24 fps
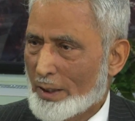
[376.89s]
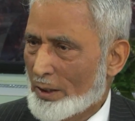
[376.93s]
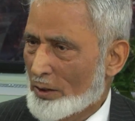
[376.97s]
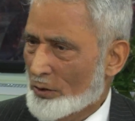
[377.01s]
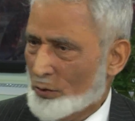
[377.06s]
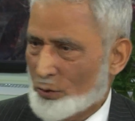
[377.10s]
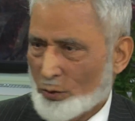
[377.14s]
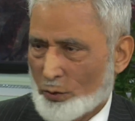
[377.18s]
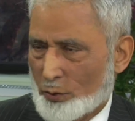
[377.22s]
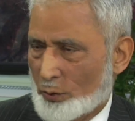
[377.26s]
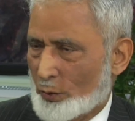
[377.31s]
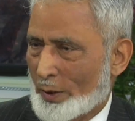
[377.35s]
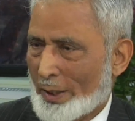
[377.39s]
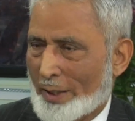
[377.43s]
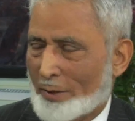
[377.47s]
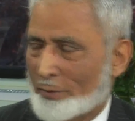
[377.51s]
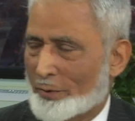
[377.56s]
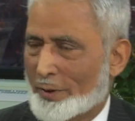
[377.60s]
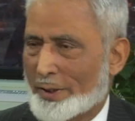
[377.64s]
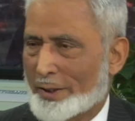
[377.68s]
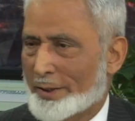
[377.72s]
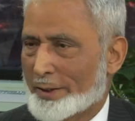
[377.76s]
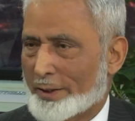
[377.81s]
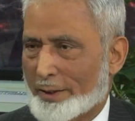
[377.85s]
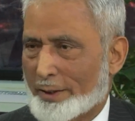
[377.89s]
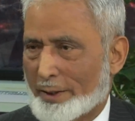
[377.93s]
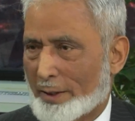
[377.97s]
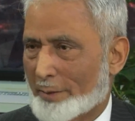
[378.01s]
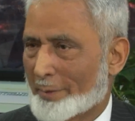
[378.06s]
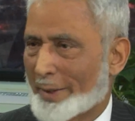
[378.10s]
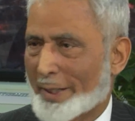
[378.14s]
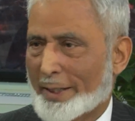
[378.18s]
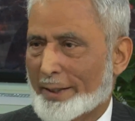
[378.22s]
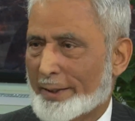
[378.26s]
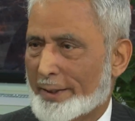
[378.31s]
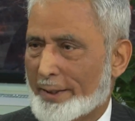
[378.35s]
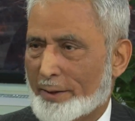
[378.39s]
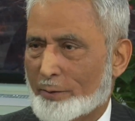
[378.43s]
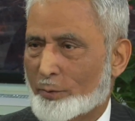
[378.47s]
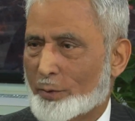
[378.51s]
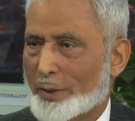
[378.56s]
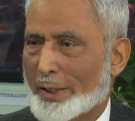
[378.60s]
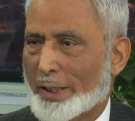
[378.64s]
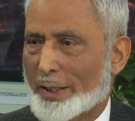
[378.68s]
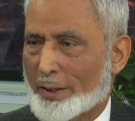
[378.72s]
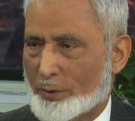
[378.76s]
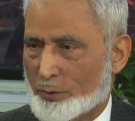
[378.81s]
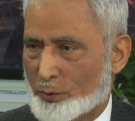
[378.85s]
So you have here in America, we
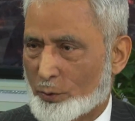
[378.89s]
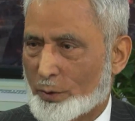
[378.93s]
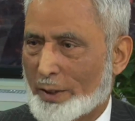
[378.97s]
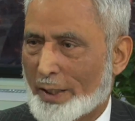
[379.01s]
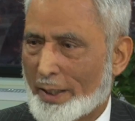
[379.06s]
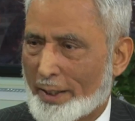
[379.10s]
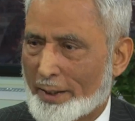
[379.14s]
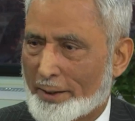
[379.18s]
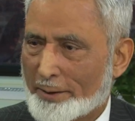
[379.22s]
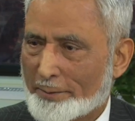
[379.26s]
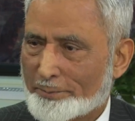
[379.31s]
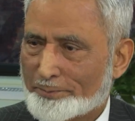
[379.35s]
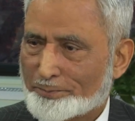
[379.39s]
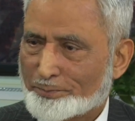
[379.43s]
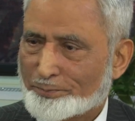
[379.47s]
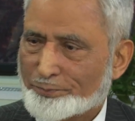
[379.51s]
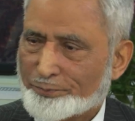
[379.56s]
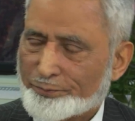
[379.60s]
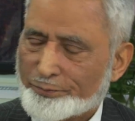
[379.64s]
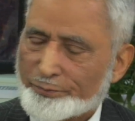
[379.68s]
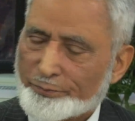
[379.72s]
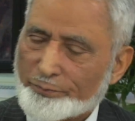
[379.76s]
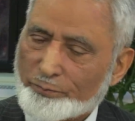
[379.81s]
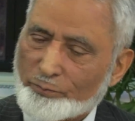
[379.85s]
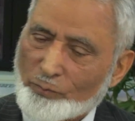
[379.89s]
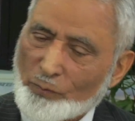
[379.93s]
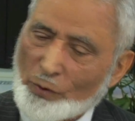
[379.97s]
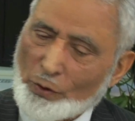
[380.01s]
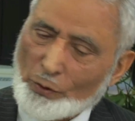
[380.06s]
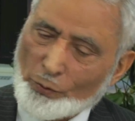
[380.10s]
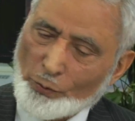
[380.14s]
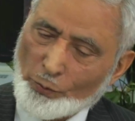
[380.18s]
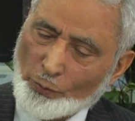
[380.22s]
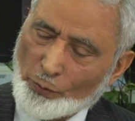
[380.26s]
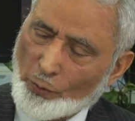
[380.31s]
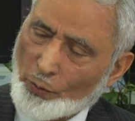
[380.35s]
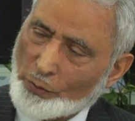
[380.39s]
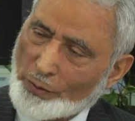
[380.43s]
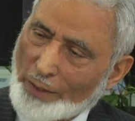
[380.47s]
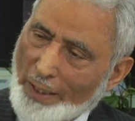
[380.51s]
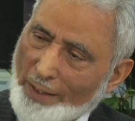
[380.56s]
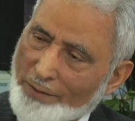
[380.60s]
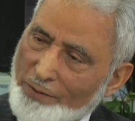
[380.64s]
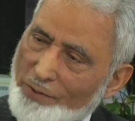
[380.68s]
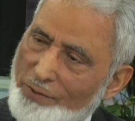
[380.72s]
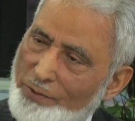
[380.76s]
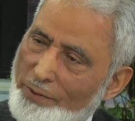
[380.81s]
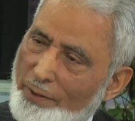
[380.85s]
are today, you know
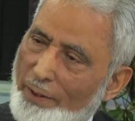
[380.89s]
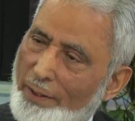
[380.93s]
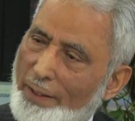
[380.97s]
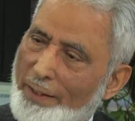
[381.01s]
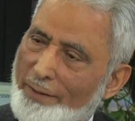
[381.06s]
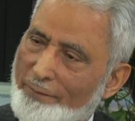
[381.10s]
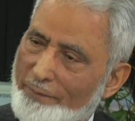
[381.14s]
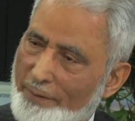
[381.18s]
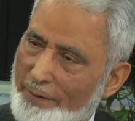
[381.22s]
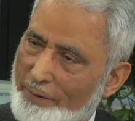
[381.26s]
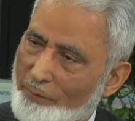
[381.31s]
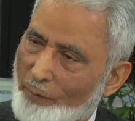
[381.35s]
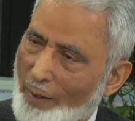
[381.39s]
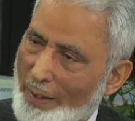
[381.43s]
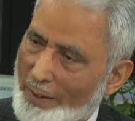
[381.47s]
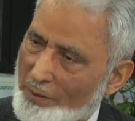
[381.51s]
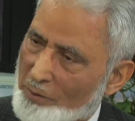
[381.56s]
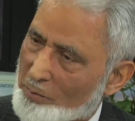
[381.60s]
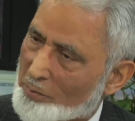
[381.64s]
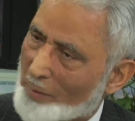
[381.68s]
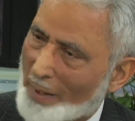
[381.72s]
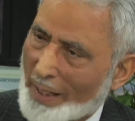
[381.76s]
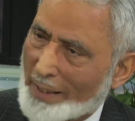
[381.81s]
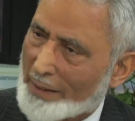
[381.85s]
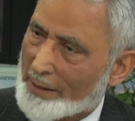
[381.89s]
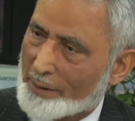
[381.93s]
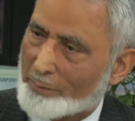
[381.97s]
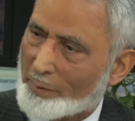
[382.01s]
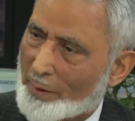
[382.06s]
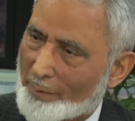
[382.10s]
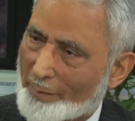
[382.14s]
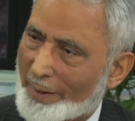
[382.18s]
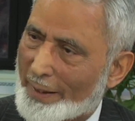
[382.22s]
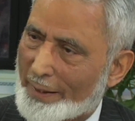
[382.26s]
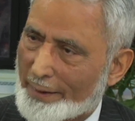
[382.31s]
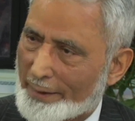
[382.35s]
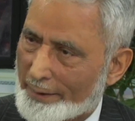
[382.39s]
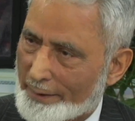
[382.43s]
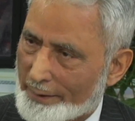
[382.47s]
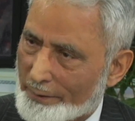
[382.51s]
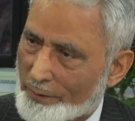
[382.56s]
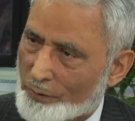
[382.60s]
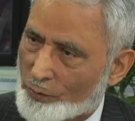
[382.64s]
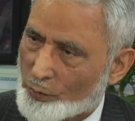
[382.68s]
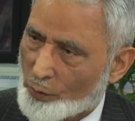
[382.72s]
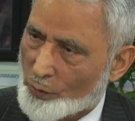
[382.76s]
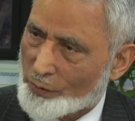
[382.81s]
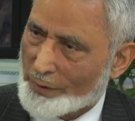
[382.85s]
that slavery was part of
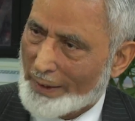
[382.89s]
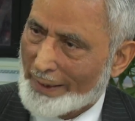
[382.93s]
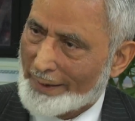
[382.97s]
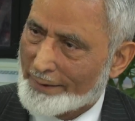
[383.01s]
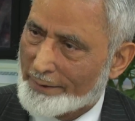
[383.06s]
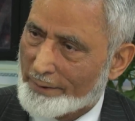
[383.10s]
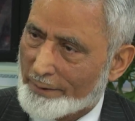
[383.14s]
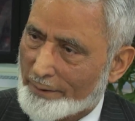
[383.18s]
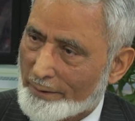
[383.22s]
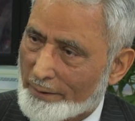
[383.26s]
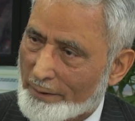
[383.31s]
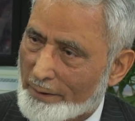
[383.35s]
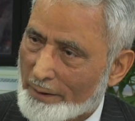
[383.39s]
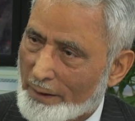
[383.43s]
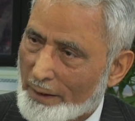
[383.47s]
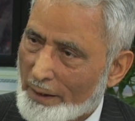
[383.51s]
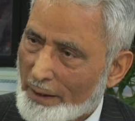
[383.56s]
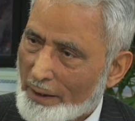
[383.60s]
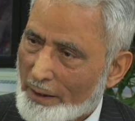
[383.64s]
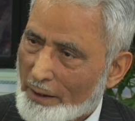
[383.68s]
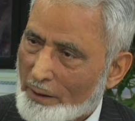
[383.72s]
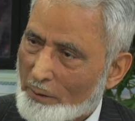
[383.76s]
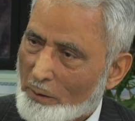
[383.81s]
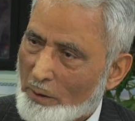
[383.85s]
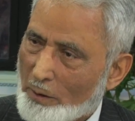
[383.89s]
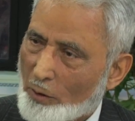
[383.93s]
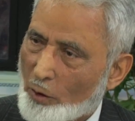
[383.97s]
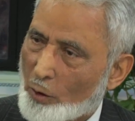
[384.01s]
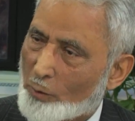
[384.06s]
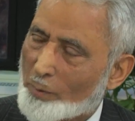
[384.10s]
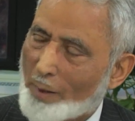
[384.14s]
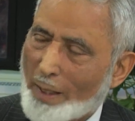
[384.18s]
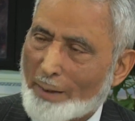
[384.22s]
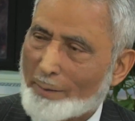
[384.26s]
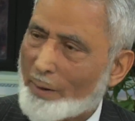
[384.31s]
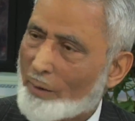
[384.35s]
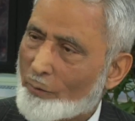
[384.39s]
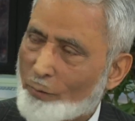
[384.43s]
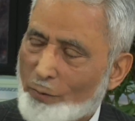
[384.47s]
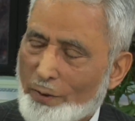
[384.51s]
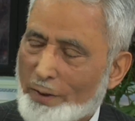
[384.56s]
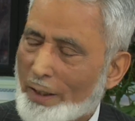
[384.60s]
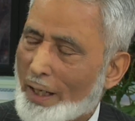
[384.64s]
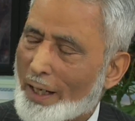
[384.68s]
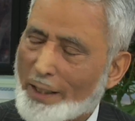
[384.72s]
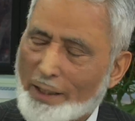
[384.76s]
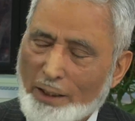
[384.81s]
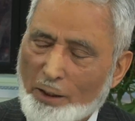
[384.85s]
American society. Obama would
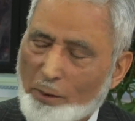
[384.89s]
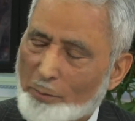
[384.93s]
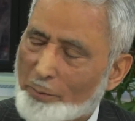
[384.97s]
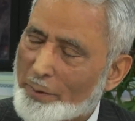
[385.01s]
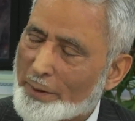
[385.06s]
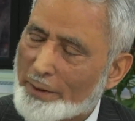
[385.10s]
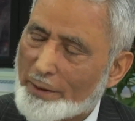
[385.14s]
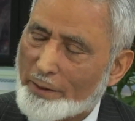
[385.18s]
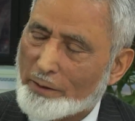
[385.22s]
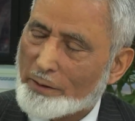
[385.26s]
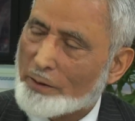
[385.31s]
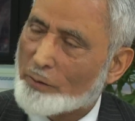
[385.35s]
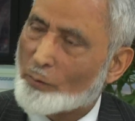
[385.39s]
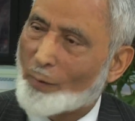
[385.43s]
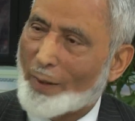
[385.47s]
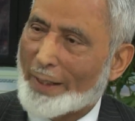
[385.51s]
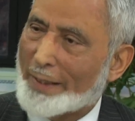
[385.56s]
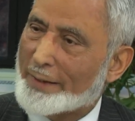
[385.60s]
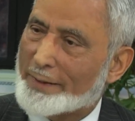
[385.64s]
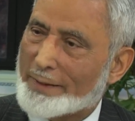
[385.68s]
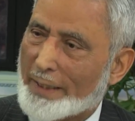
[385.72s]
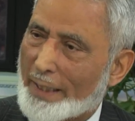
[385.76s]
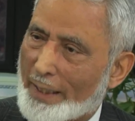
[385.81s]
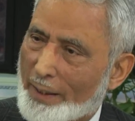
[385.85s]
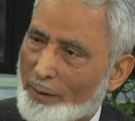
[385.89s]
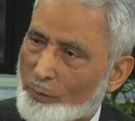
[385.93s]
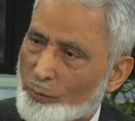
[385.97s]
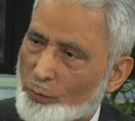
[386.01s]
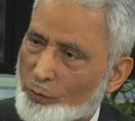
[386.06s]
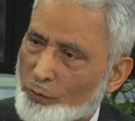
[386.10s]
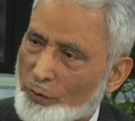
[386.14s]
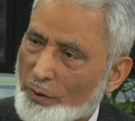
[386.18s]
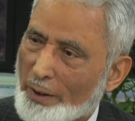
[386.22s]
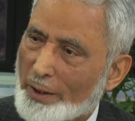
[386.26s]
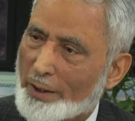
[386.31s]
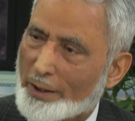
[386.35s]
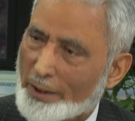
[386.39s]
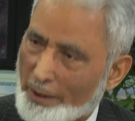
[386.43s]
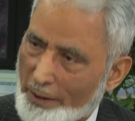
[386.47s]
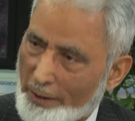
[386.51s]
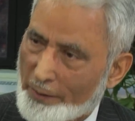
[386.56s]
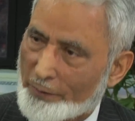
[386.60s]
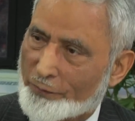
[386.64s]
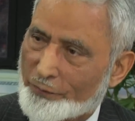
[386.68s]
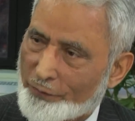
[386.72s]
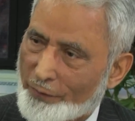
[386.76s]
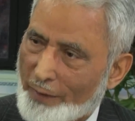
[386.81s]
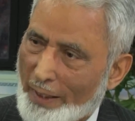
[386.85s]
not have been in the White House
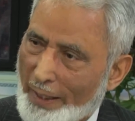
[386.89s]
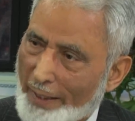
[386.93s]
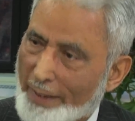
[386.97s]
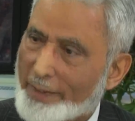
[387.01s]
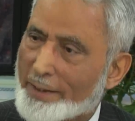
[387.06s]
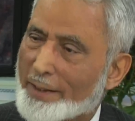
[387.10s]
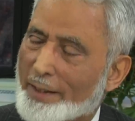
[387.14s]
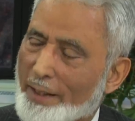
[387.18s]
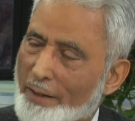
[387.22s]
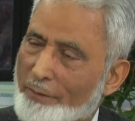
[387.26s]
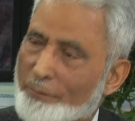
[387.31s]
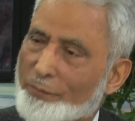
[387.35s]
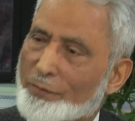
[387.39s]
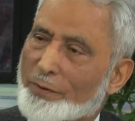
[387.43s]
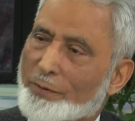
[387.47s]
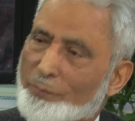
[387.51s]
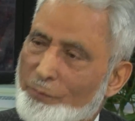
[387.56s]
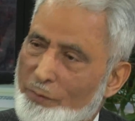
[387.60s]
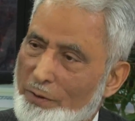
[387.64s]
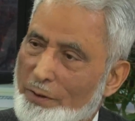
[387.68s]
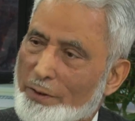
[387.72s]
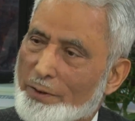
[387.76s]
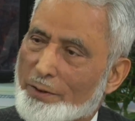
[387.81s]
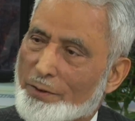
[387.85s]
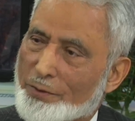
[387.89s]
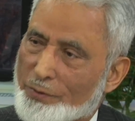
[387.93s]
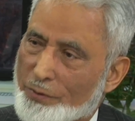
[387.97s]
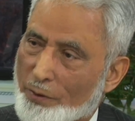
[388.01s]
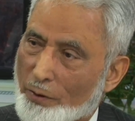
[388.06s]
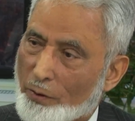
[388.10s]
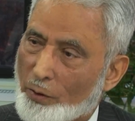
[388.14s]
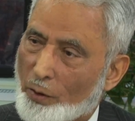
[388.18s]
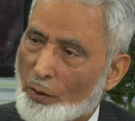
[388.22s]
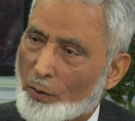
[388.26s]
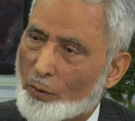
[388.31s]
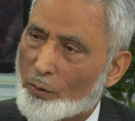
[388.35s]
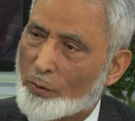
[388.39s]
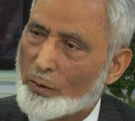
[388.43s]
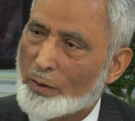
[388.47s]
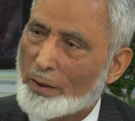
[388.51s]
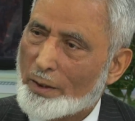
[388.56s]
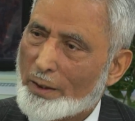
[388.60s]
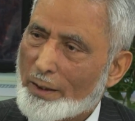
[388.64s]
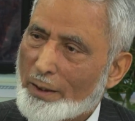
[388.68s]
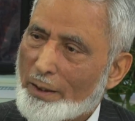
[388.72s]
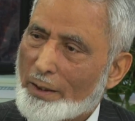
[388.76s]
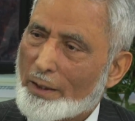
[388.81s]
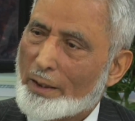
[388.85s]
if 150 years ago
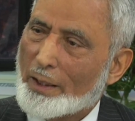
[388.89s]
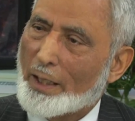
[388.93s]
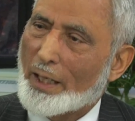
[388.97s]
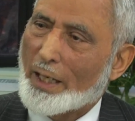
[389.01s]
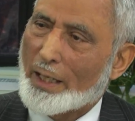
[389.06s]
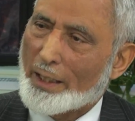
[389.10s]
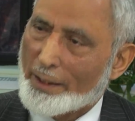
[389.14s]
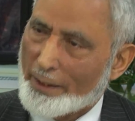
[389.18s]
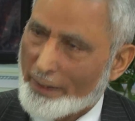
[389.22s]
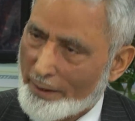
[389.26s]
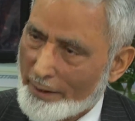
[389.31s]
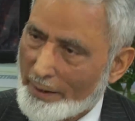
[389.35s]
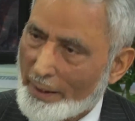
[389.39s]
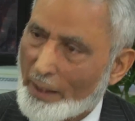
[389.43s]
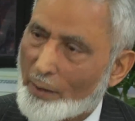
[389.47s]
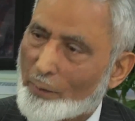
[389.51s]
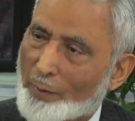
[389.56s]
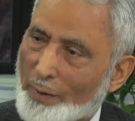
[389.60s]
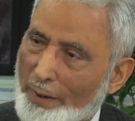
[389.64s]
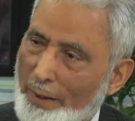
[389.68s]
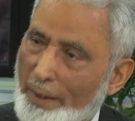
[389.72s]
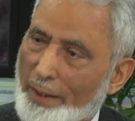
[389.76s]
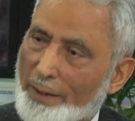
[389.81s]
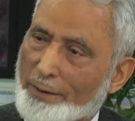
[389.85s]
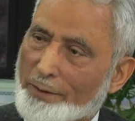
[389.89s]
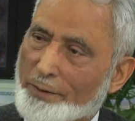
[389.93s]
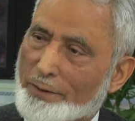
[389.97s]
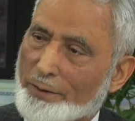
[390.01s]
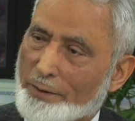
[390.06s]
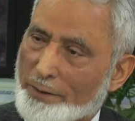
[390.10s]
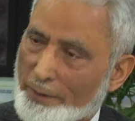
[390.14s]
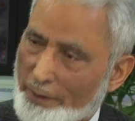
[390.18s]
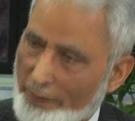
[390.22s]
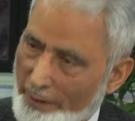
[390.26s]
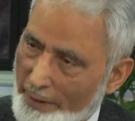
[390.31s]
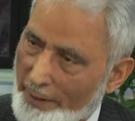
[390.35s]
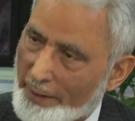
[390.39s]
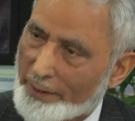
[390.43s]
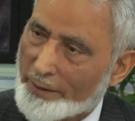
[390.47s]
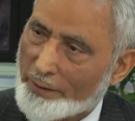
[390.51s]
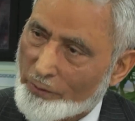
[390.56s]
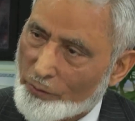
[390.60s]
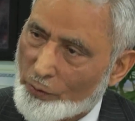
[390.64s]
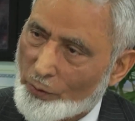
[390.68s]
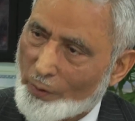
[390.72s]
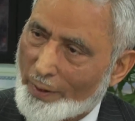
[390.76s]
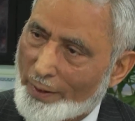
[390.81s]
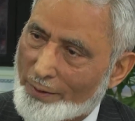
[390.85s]
in our country, here
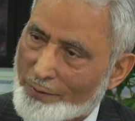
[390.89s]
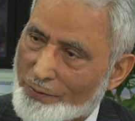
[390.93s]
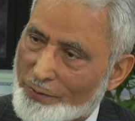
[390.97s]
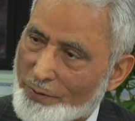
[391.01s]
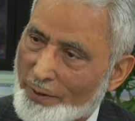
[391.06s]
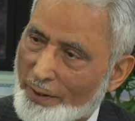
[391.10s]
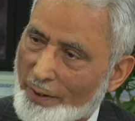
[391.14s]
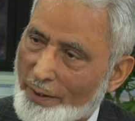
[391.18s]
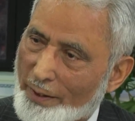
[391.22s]
in USA.